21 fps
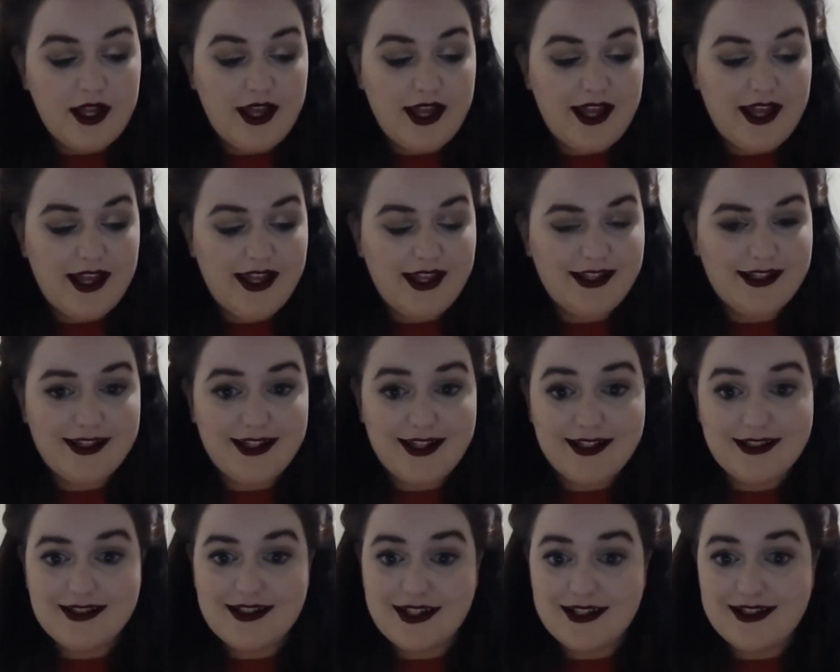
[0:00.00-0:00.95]
and
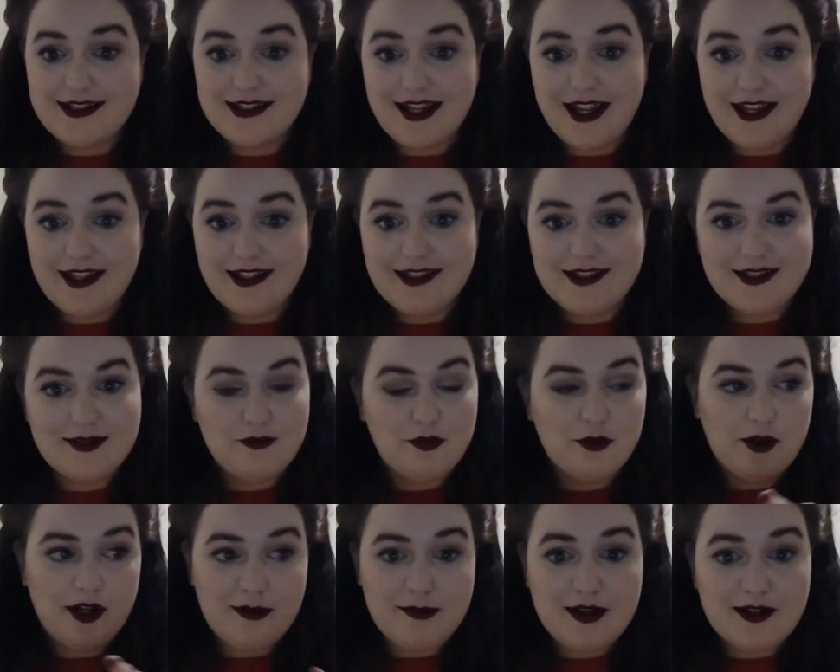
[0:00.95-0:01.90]
it just tastes
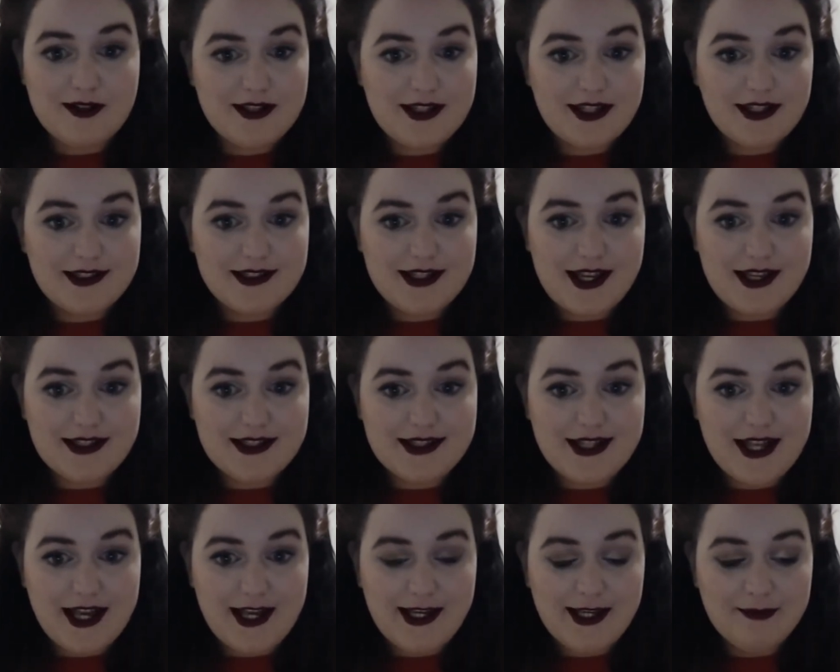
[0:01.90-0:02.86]
pretty much the exact
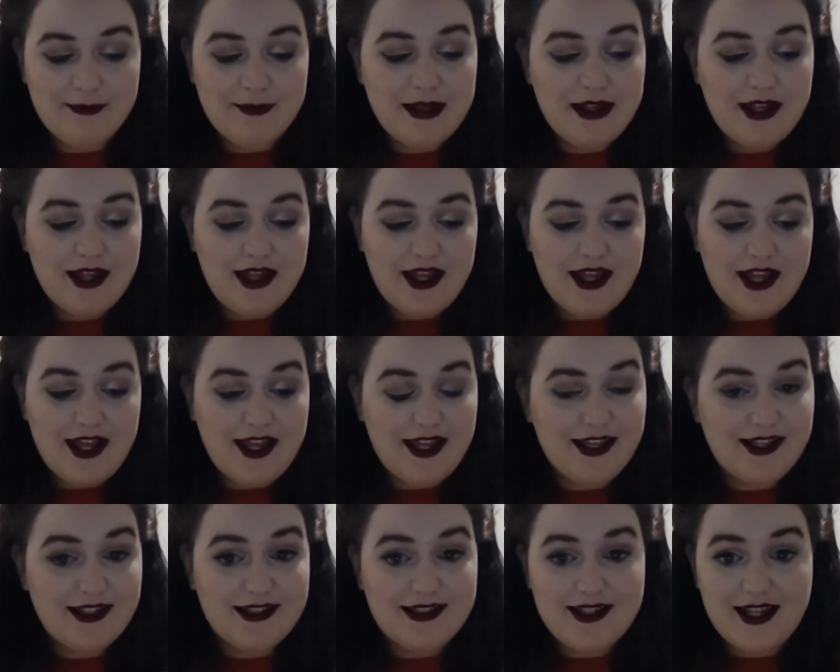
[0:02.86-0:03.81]
same
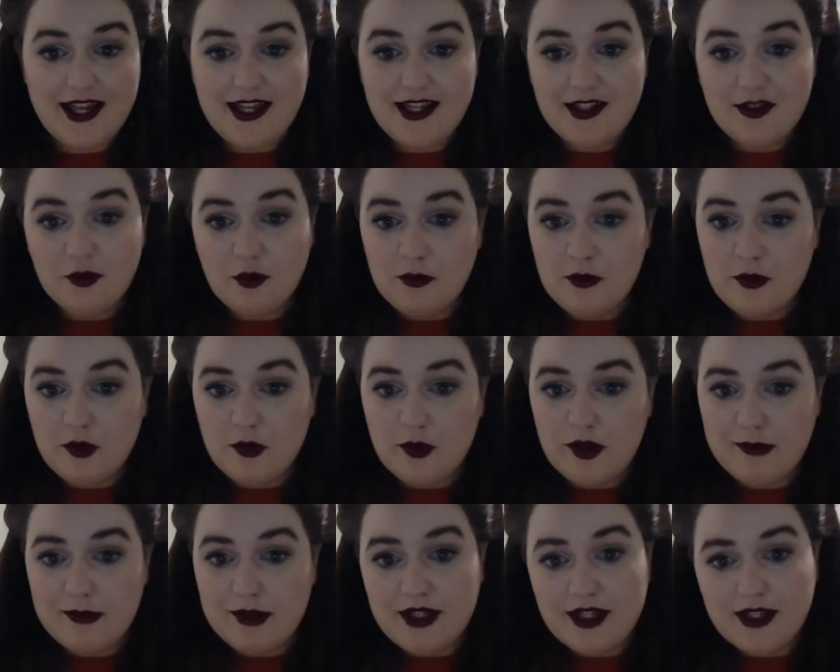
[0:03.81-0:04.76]
as a normal
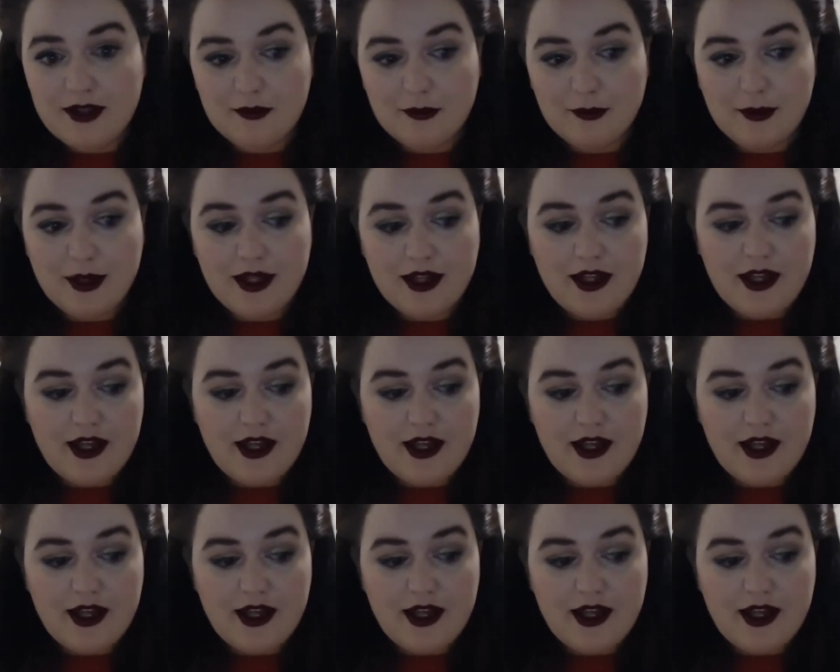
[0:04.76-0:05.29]
M&M.